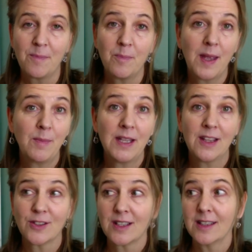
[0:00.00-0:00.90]
Maybe
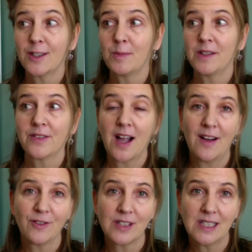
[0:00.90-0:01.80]
there's a little bit of
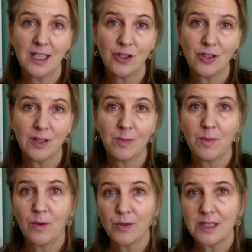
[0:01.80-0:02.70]
conversation,
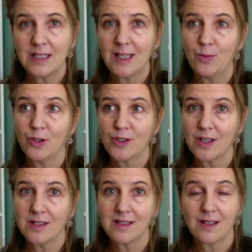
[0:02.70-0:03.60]
but mostly we're
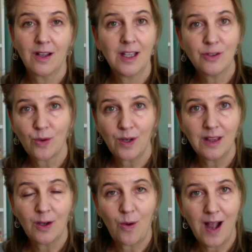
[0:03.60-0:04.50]
just
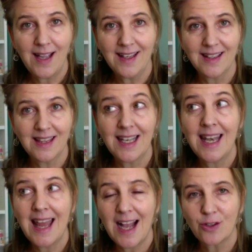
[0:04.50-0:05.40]
enjoying the quiet, the
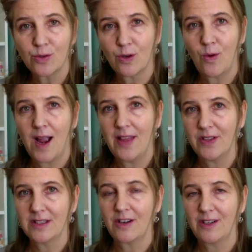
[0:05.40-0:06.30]
natural quiet
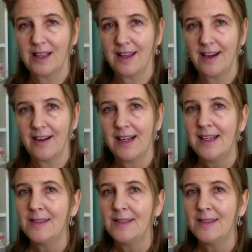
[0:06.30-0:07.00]
that's already there.